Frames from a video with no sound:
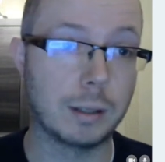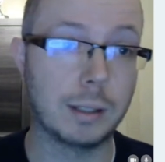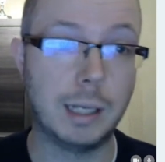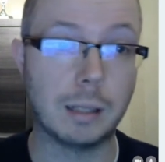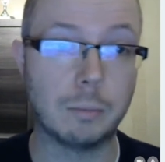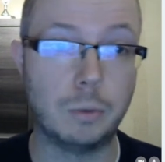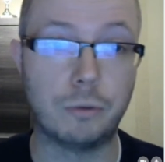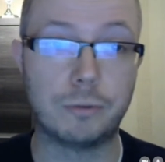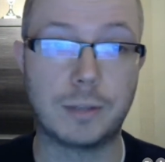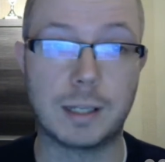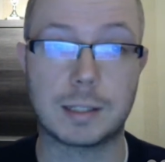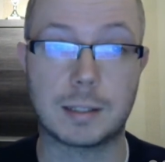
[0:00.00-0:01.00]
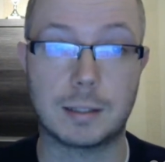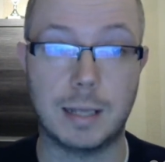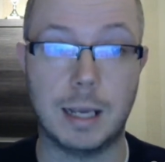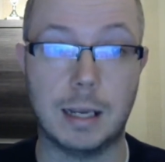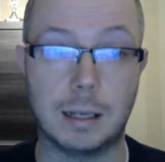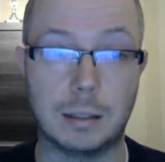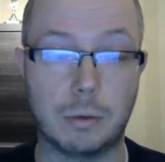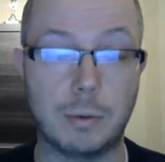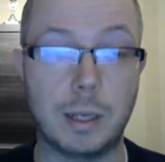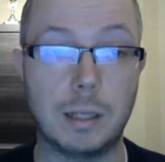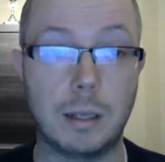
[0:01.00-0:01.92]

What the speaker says: legal move, that's taking the queen.